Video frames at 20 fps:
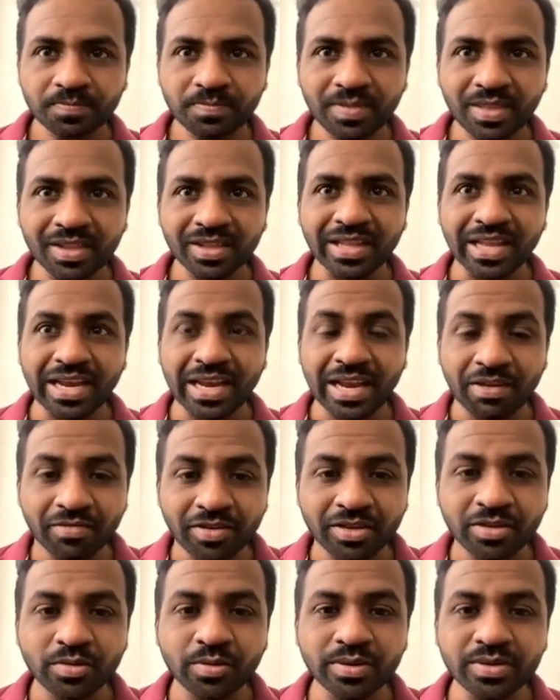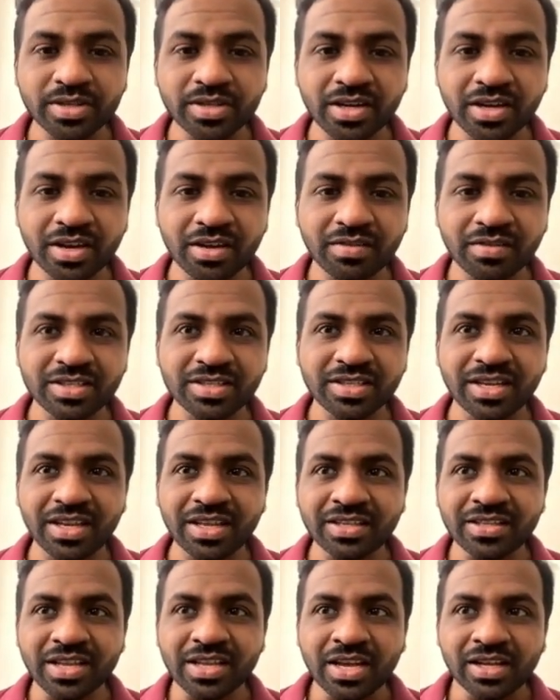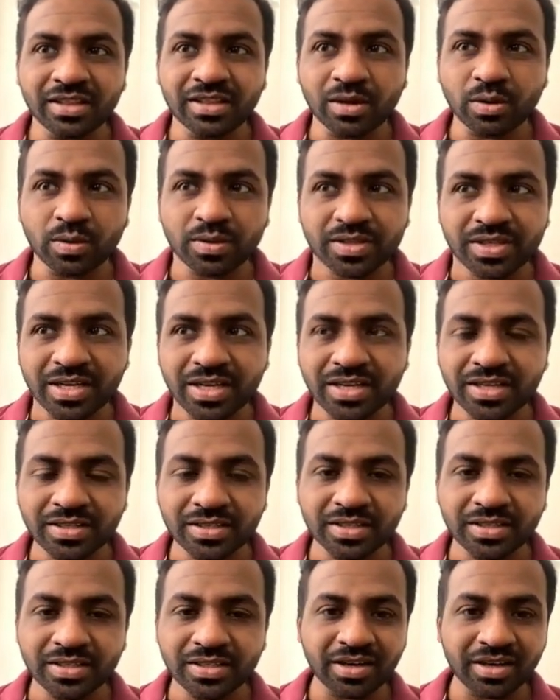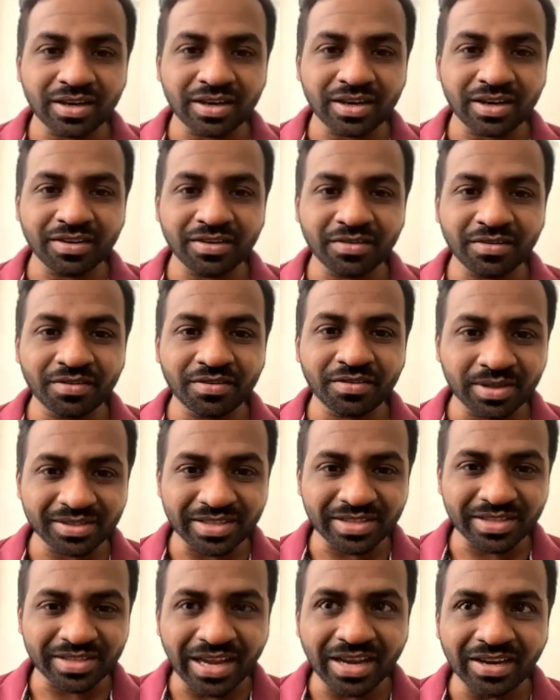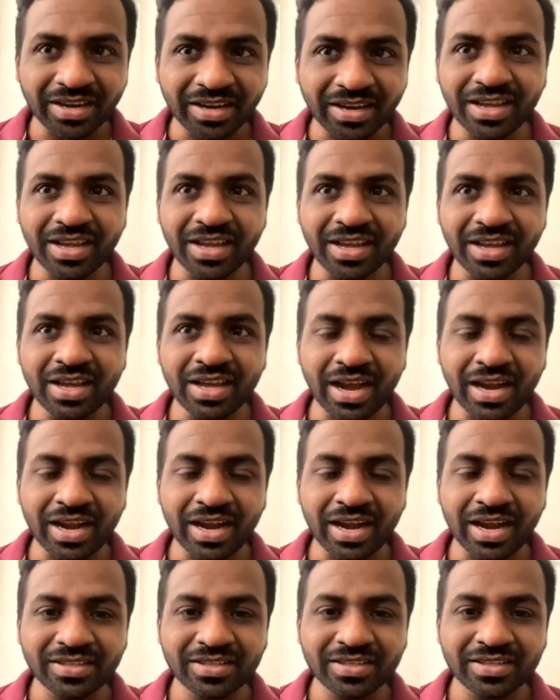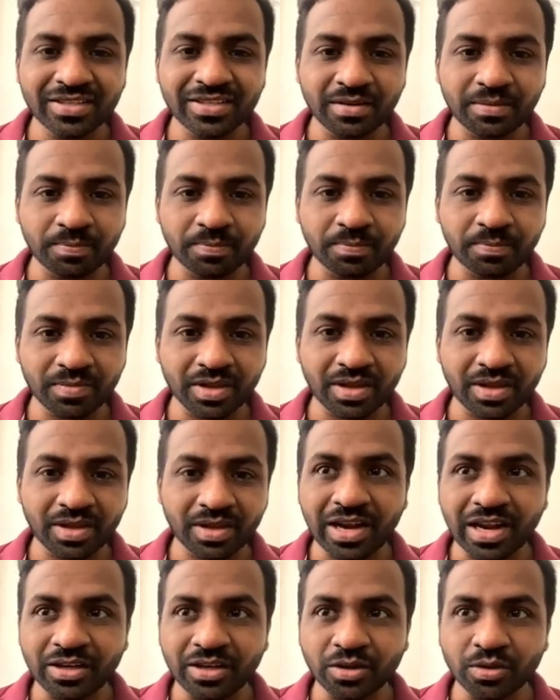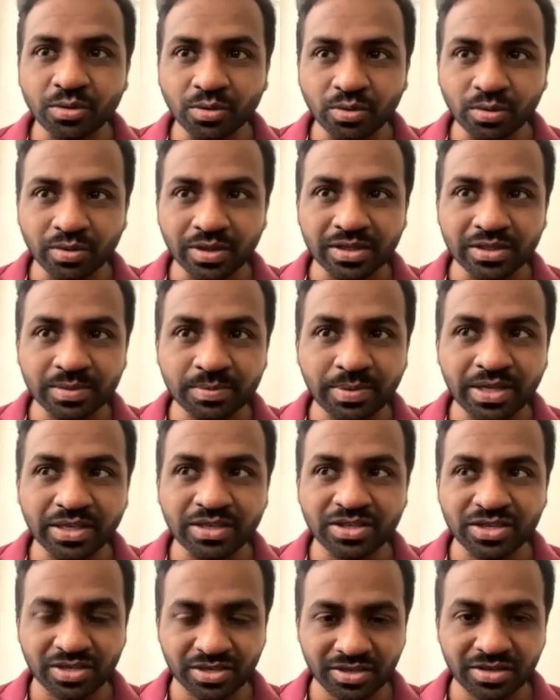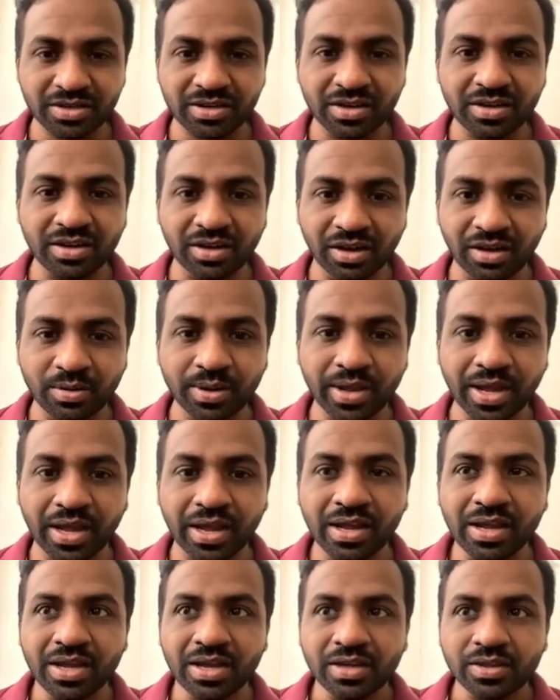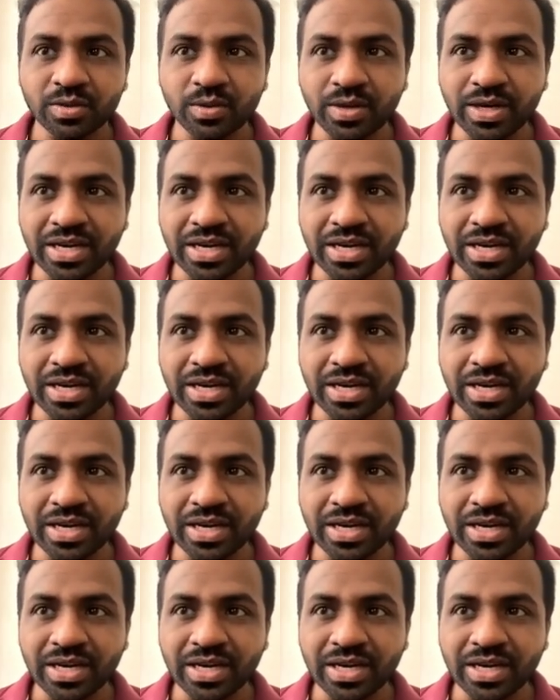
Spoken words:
the 11th question in our series. The question is from the psychiatry and it is related to speech. Okay, so